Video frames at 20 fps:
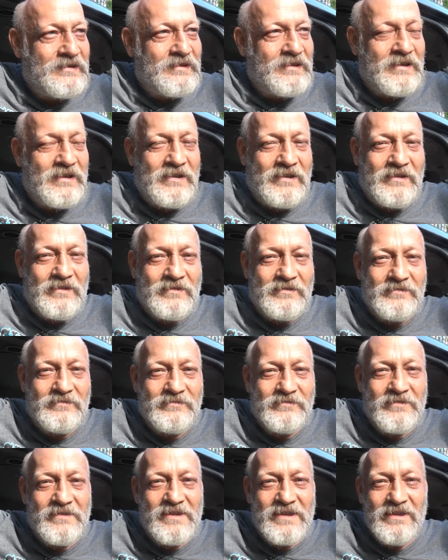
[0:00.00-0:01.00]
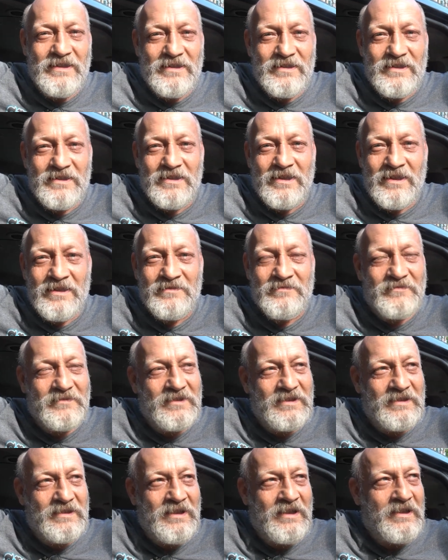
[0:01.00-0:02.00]
yeah, we'll see you in the next
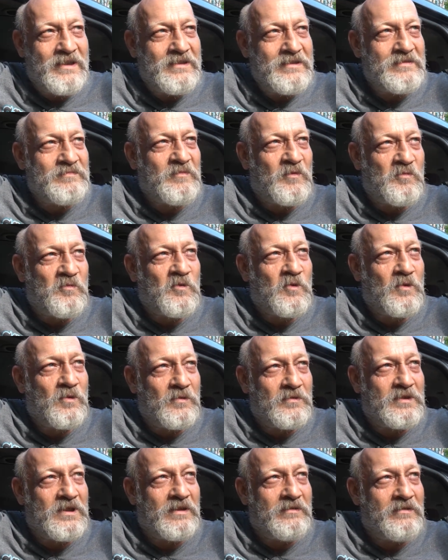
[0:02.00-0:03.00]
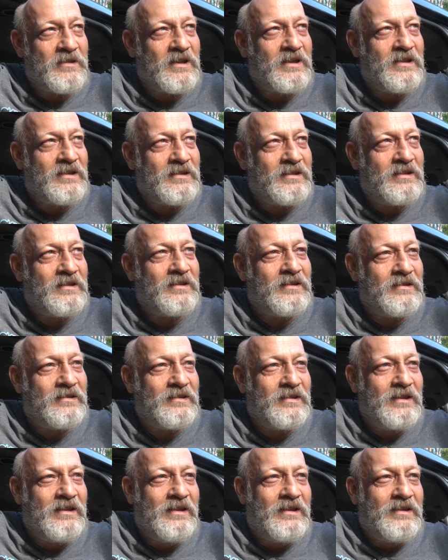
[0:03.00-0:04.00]
one. Yeah, it is Memorial Day, right? Yeah.
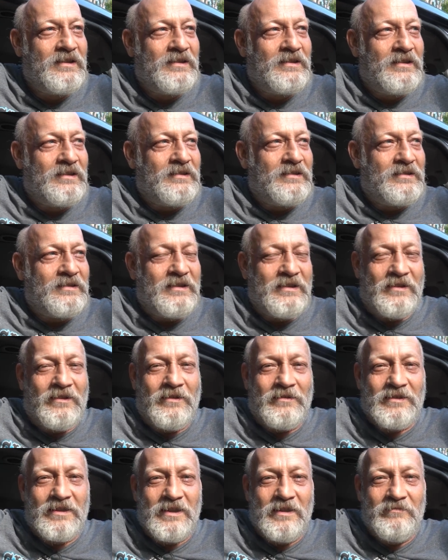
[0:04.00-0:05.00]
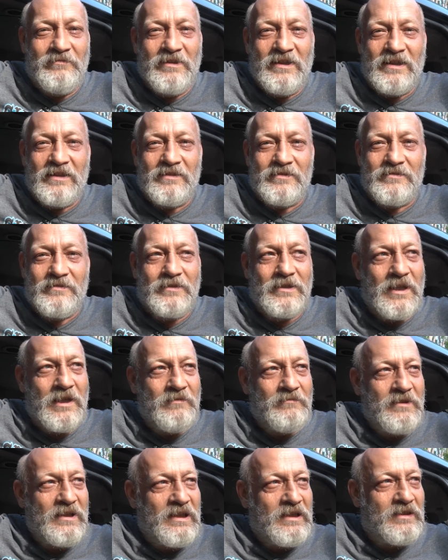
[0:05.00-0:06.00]
Yeah, holiday weekend, three-day
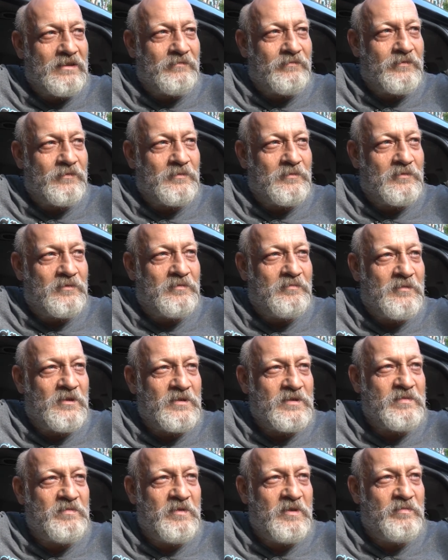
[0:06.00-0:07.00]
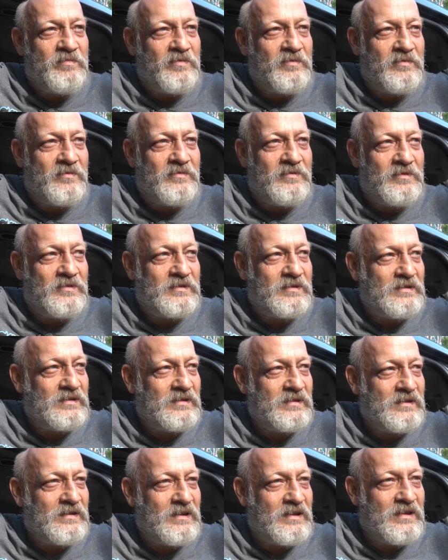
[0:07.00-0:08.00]
weekend for most people.
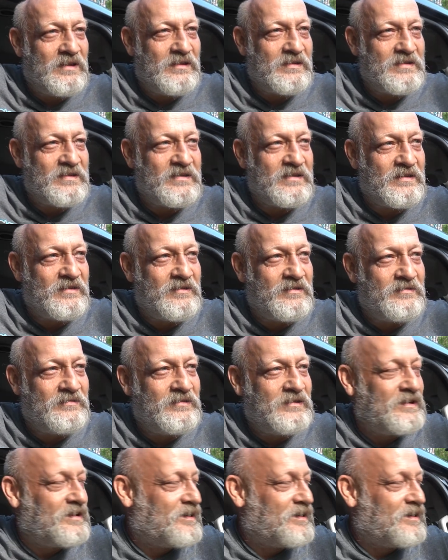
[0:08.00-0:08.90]
Uh, so,